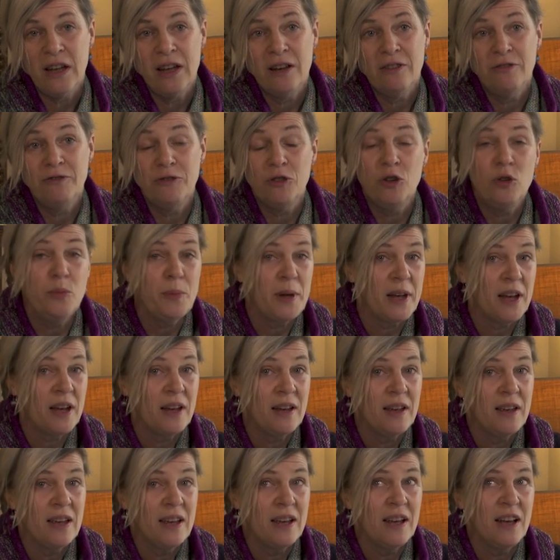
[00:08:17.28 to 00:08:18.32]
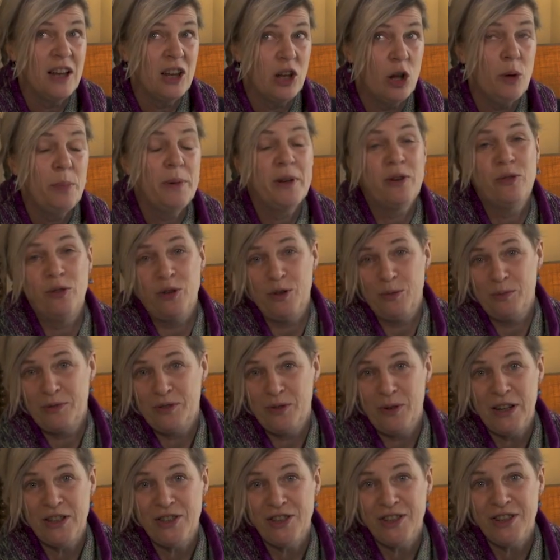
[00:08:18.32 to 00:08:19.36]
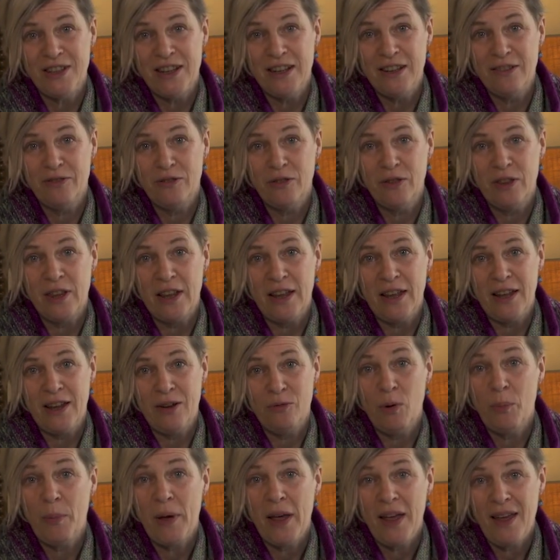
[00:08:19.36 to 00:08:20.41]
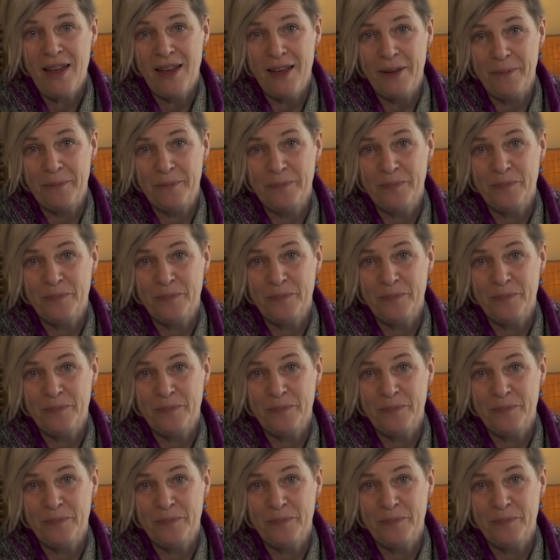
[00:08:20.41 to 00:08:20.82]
forming a lobby group to agitate for their repair.